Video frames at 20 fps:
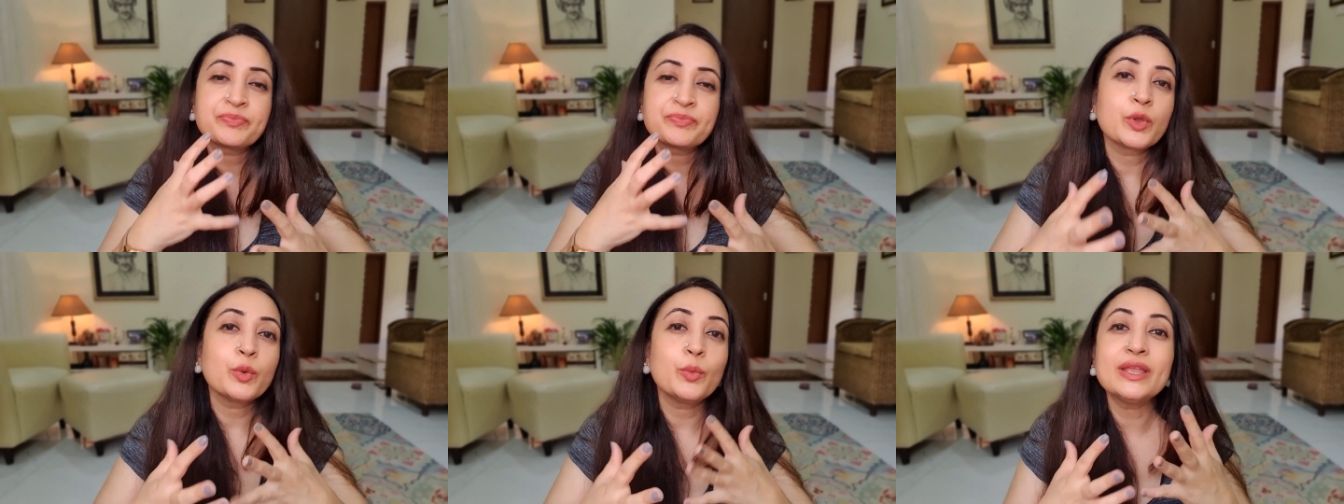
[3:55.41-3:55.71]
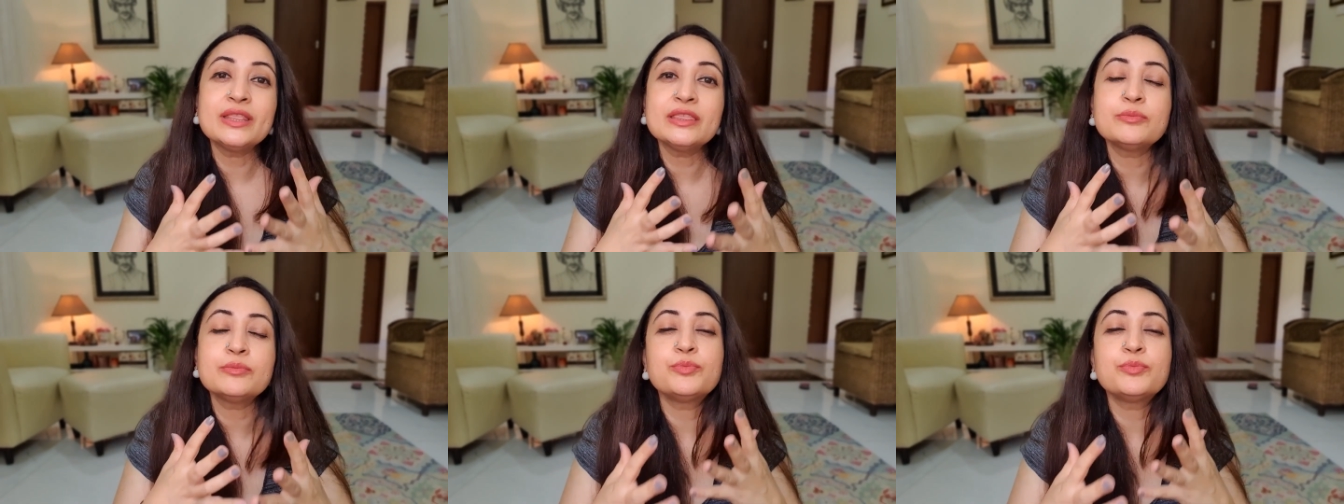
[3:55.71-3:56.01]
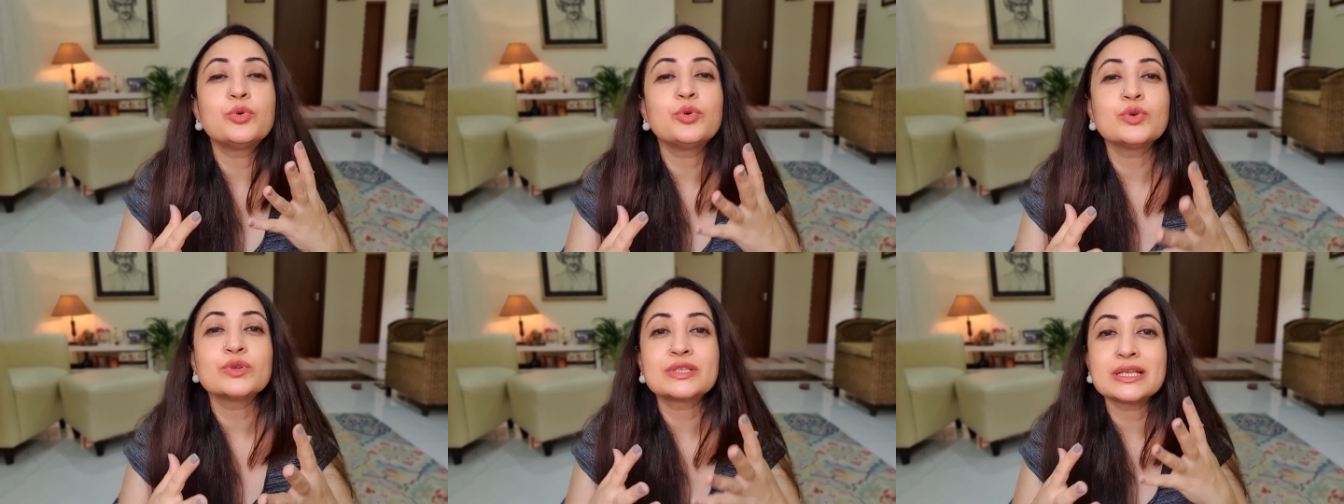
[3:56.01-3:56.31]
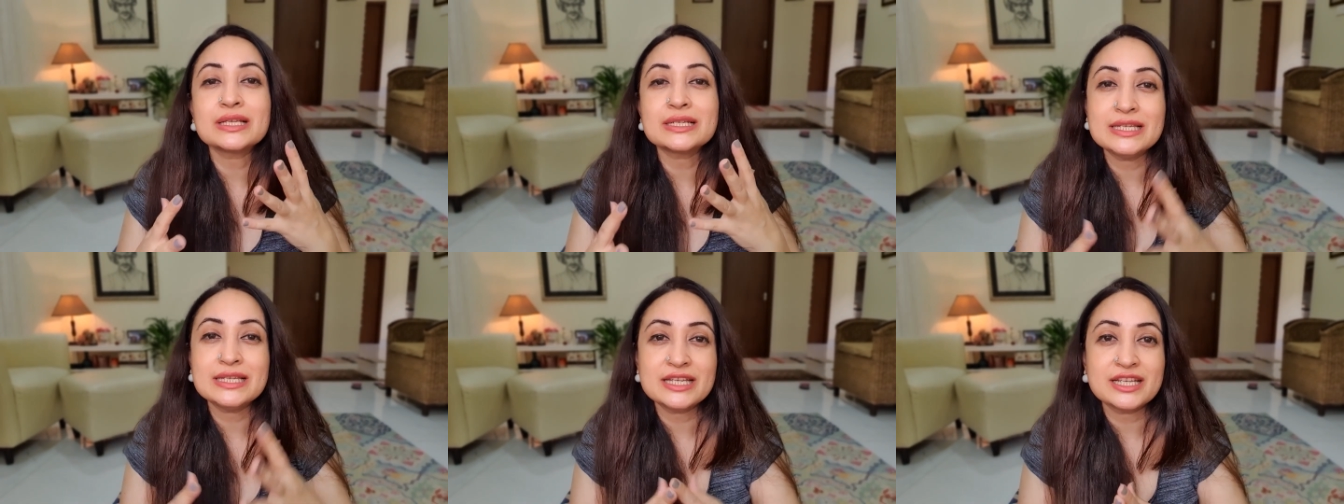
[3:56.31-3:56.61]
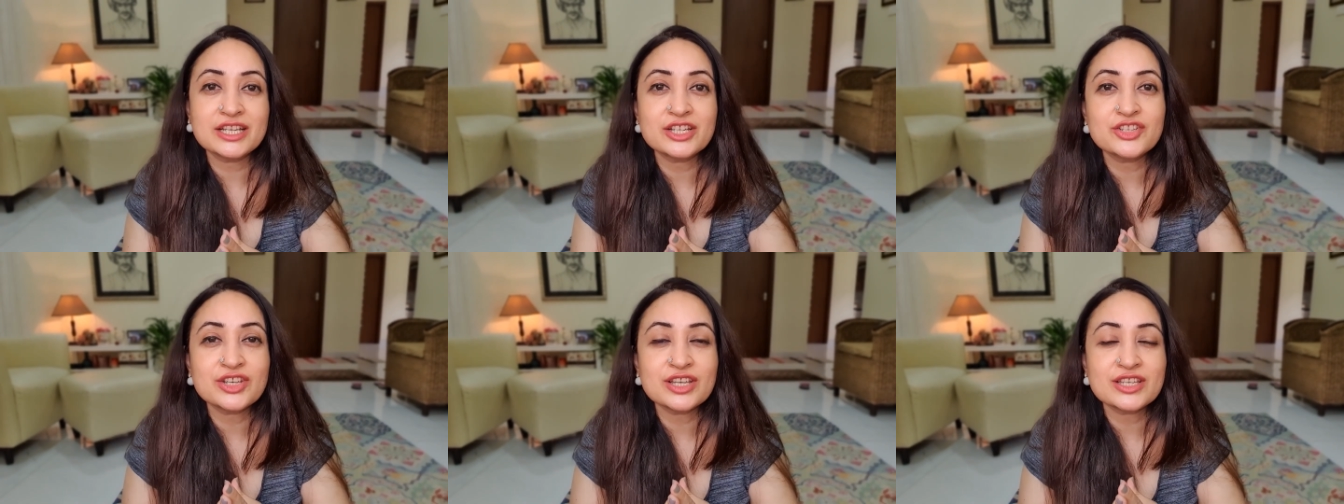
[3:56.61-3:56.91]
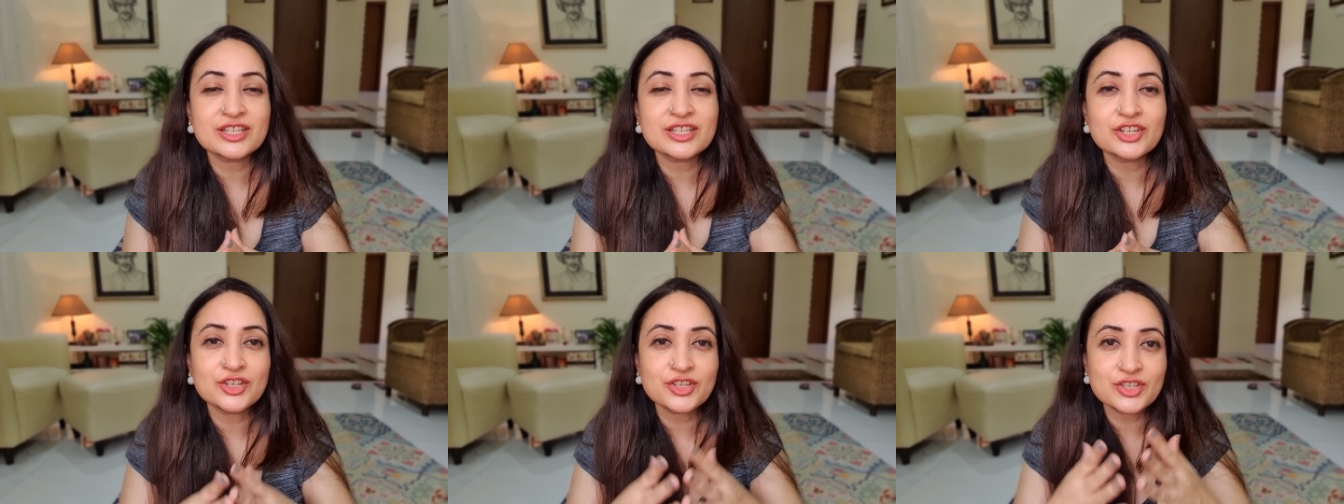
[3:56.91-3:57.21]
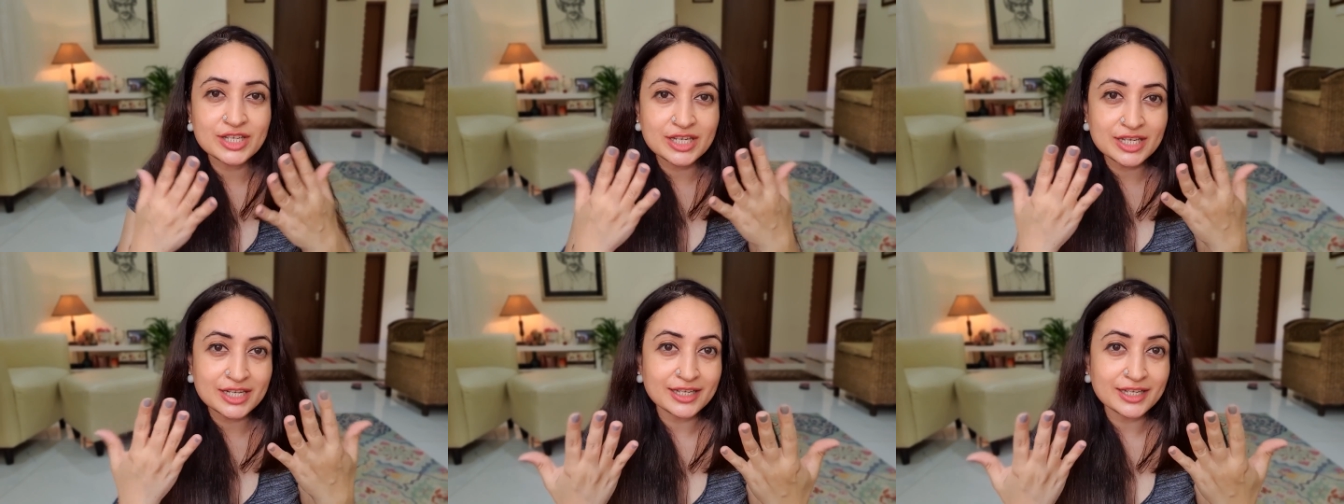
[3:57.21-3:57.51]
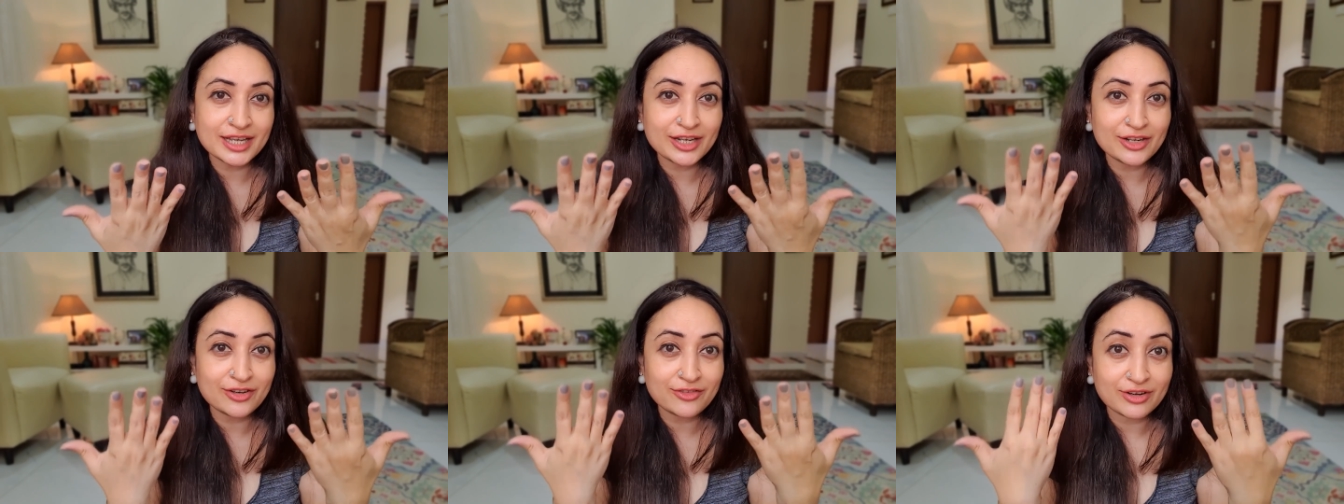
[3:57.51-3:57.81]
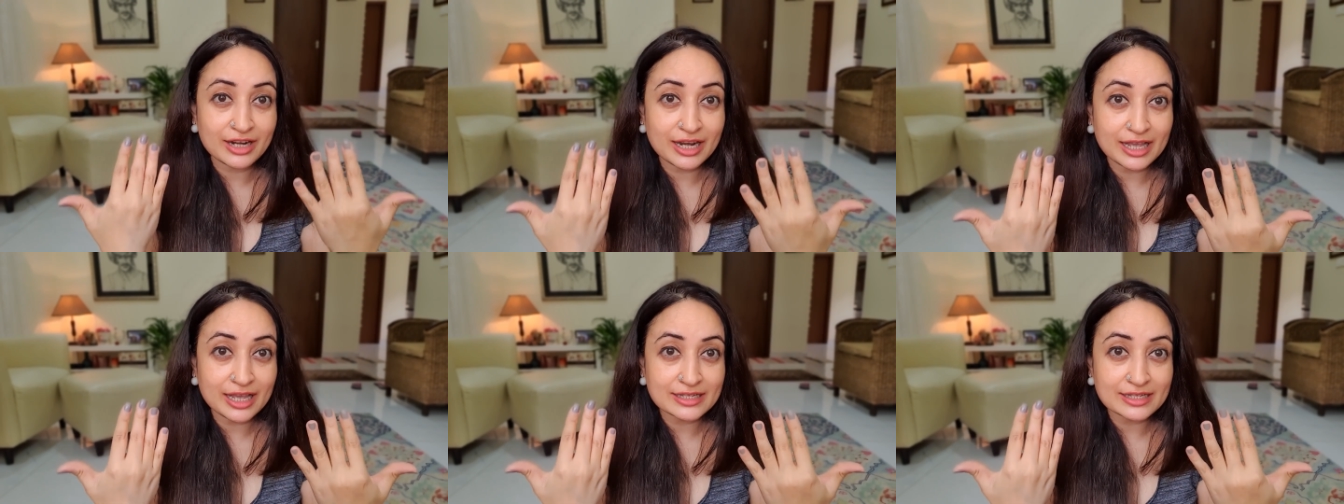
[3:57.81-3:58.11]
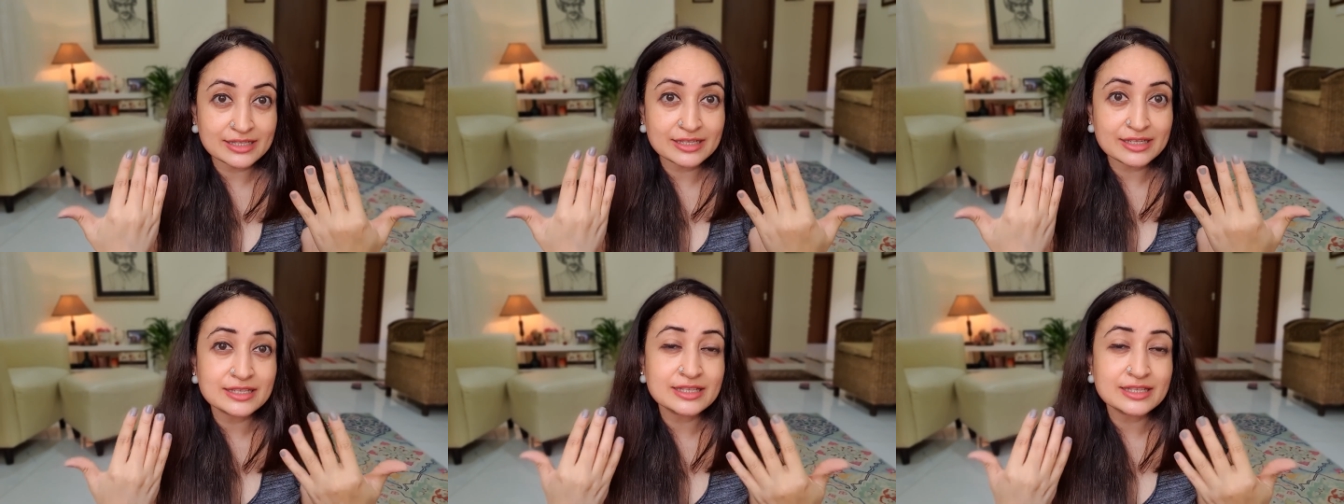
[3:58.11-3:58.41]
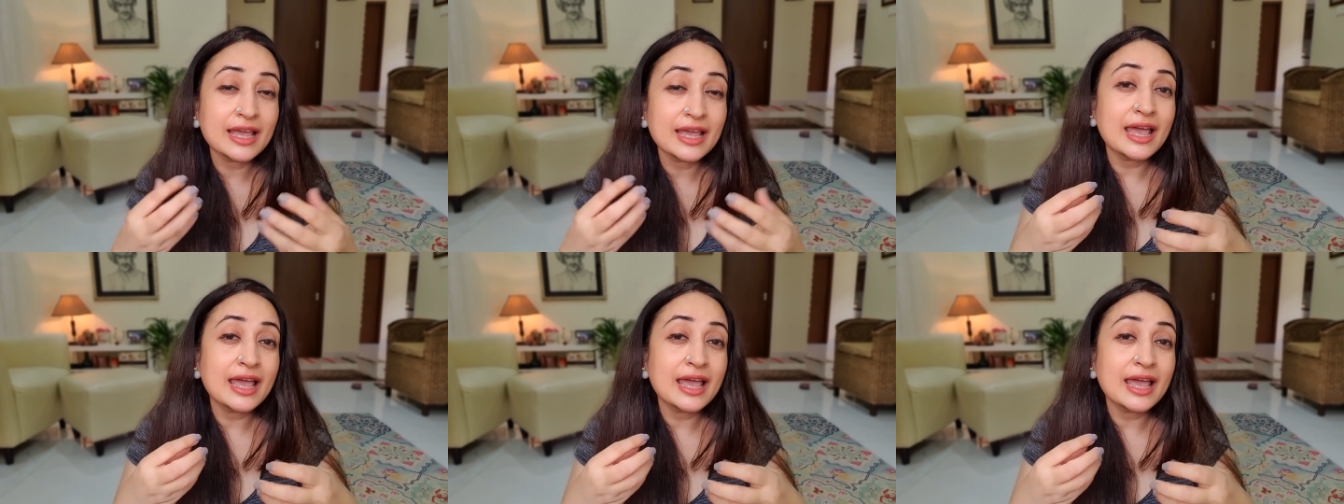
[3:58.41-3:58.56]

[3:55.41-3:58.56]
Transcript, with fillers: when the pores are decongested your skin kind of relaxes